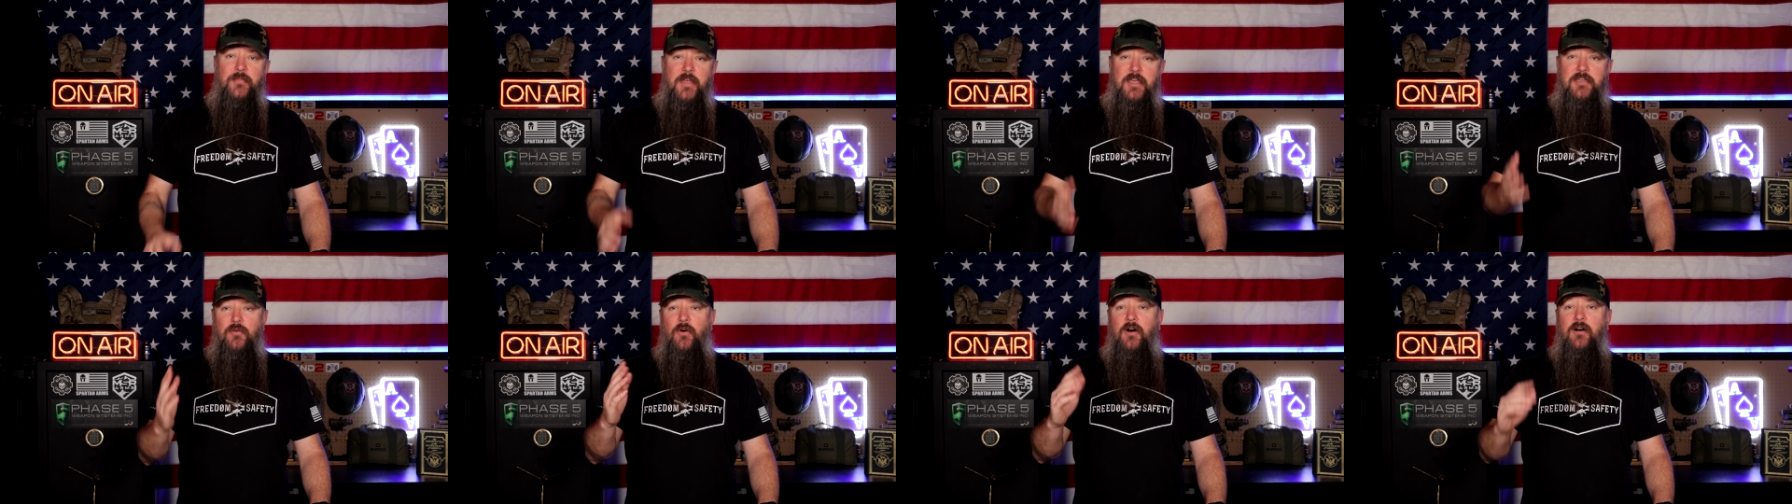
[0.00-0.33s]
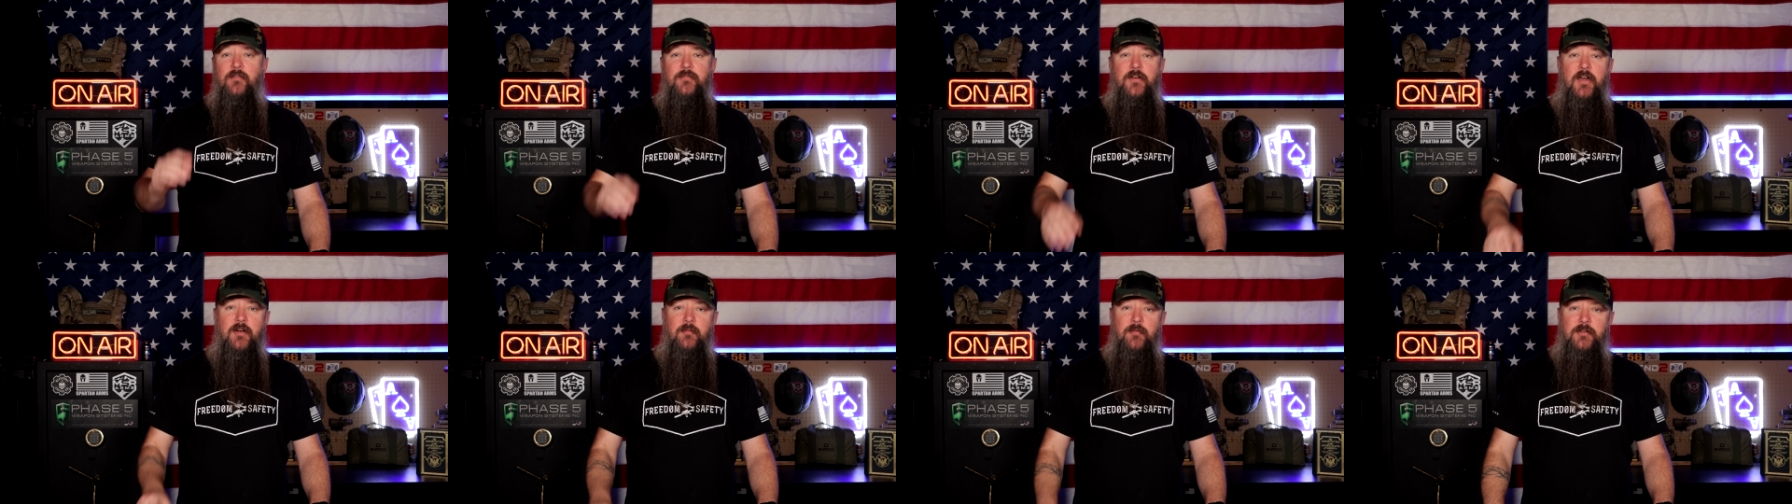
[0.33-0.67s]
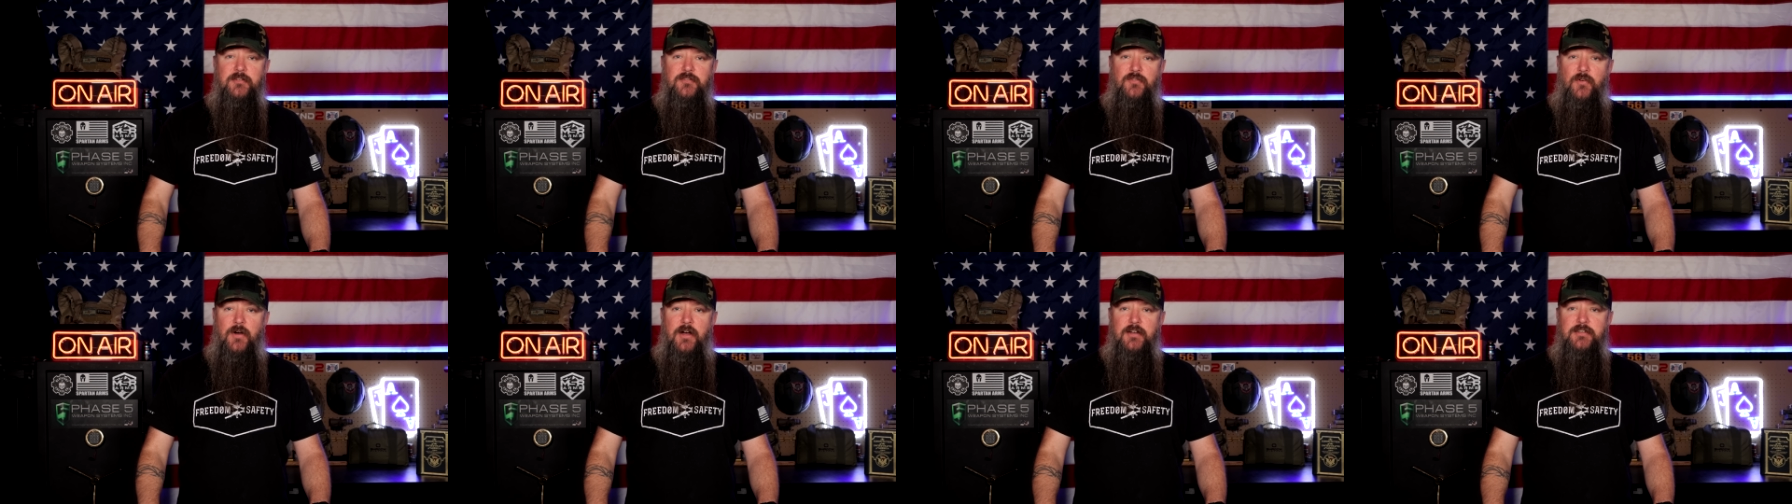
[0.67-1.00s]
Thank you all very
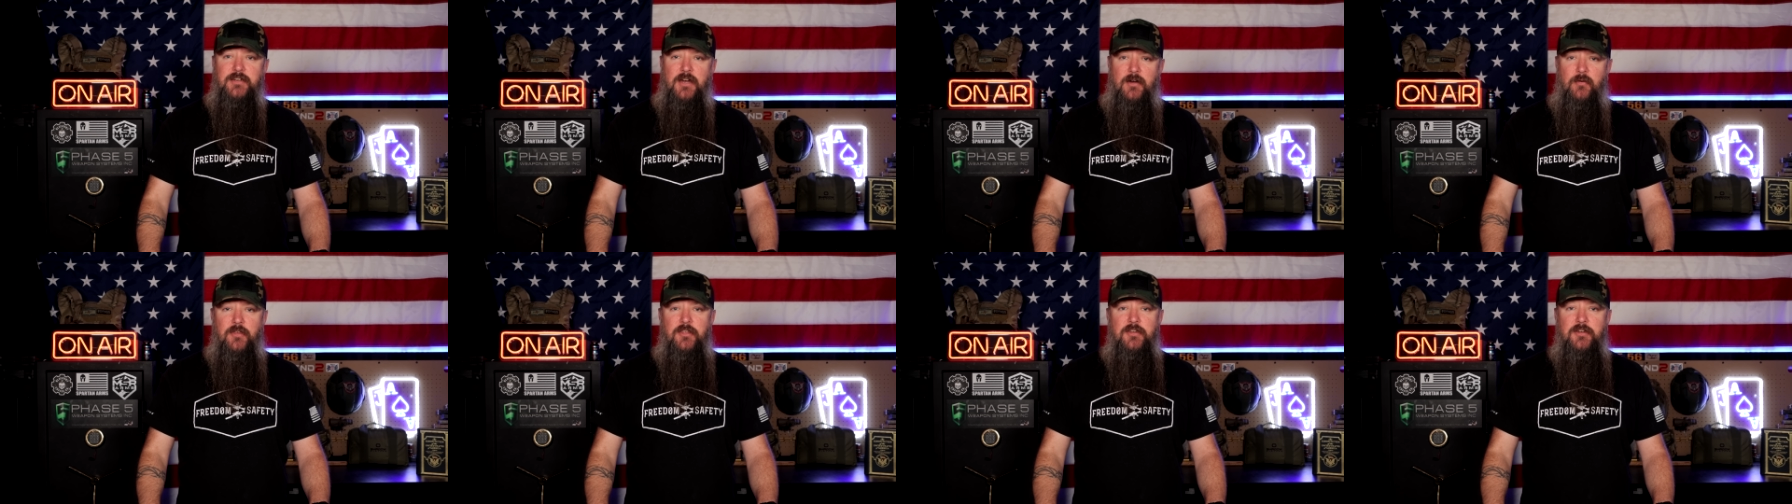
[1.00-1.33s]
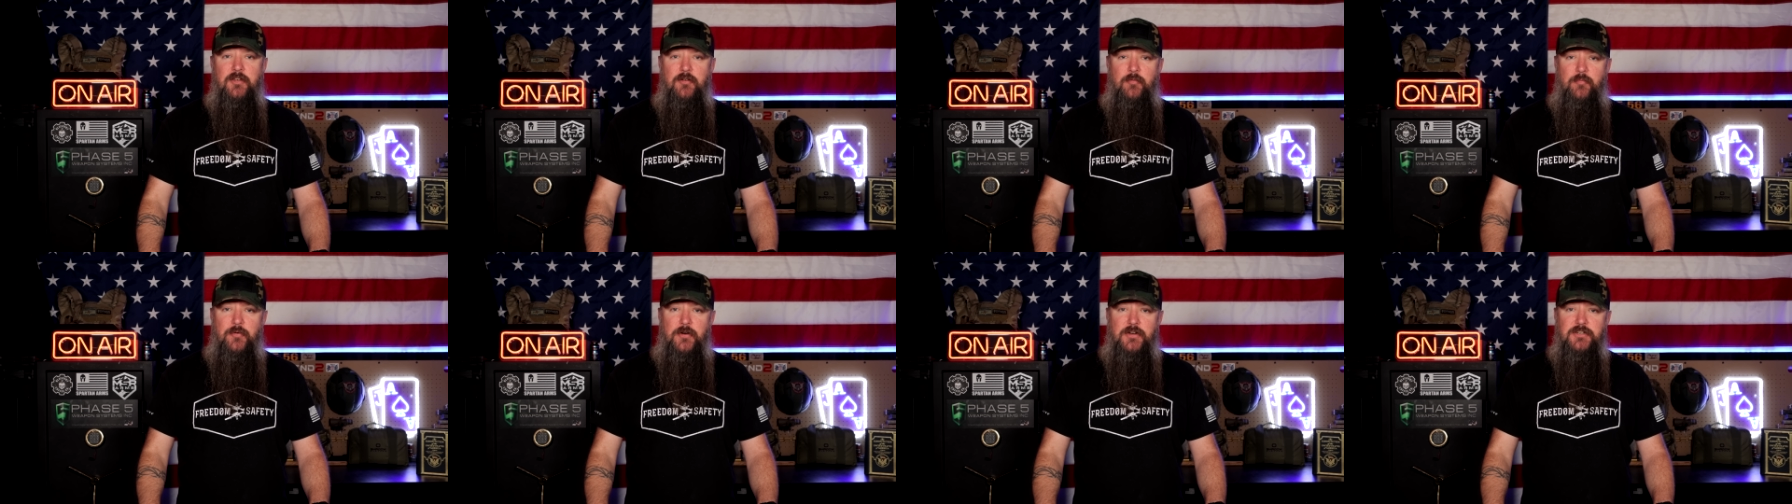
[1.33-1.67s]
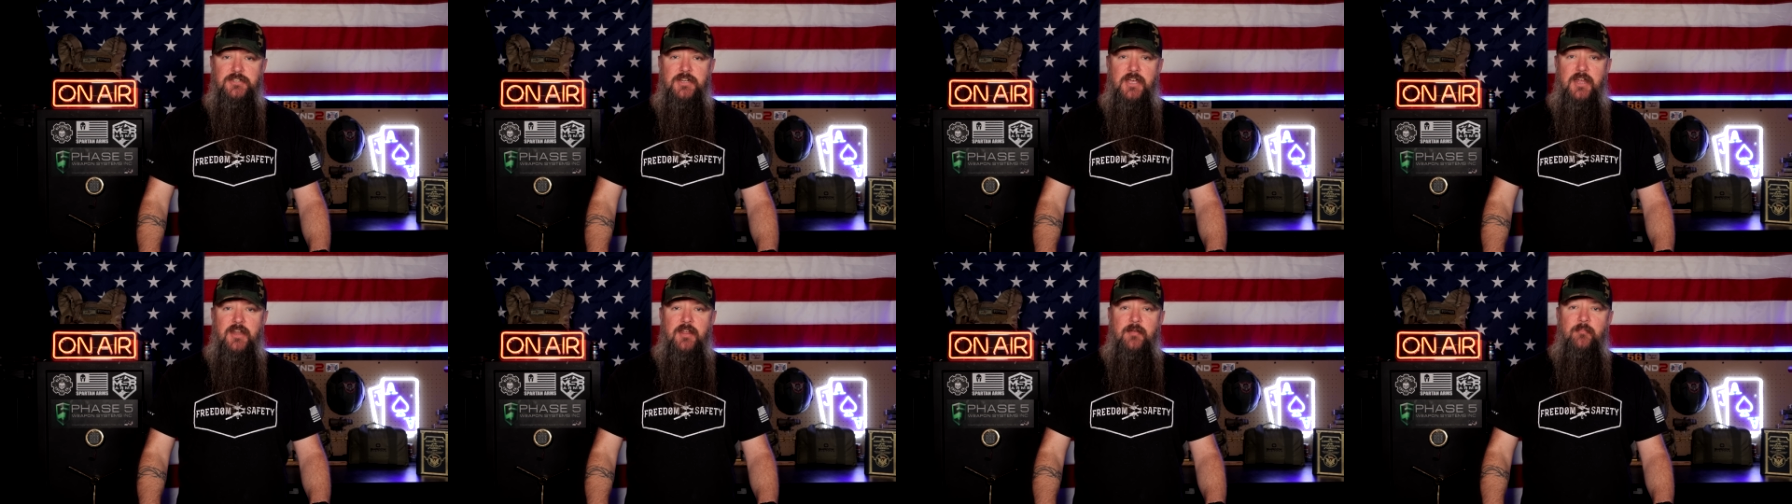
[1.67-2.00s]
much for watching. I really do
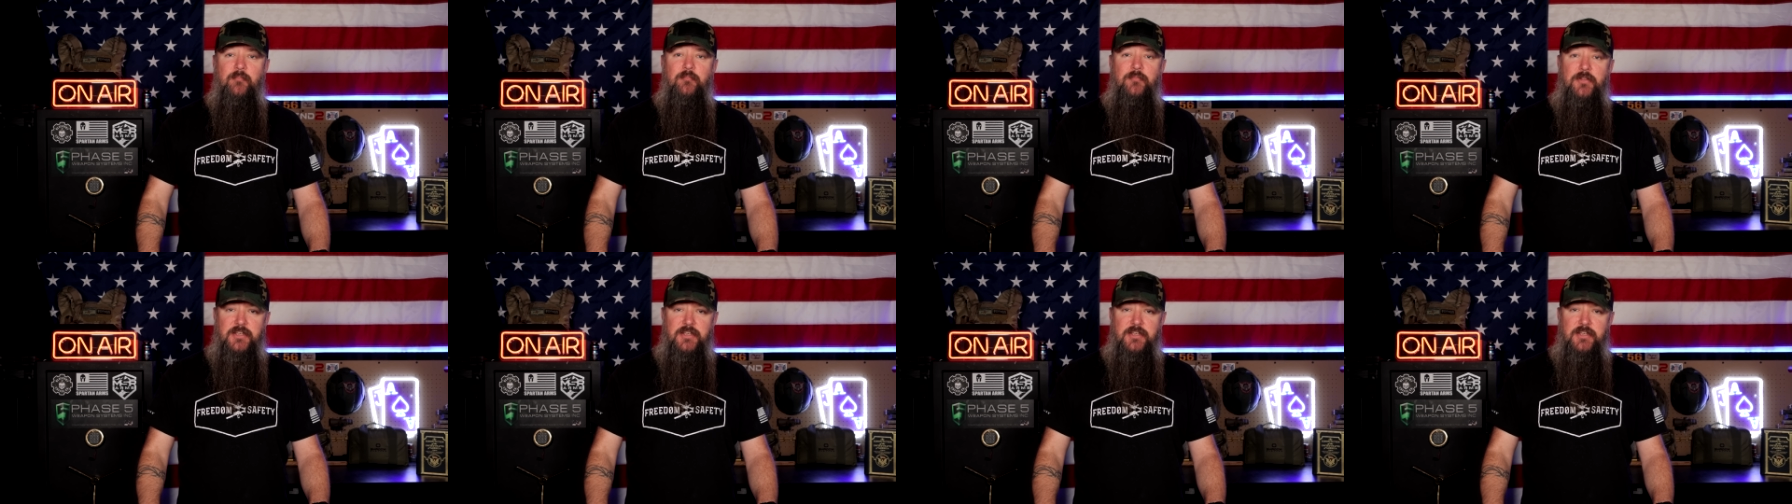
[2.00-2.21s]
appreciate it.